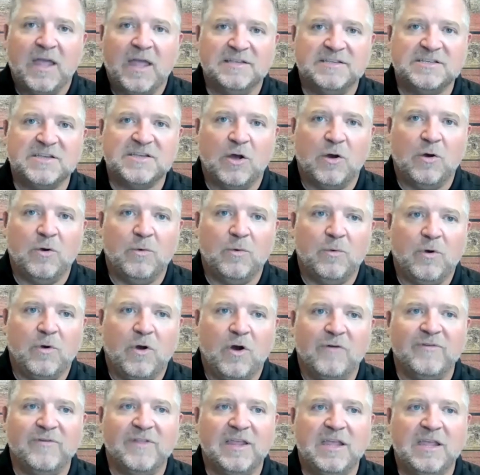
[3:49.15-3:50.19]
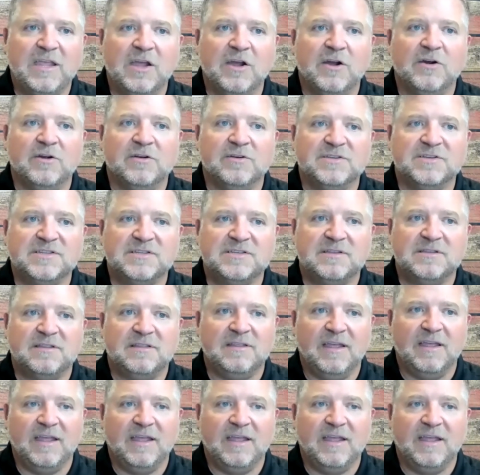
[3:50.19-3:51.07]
And so over the years,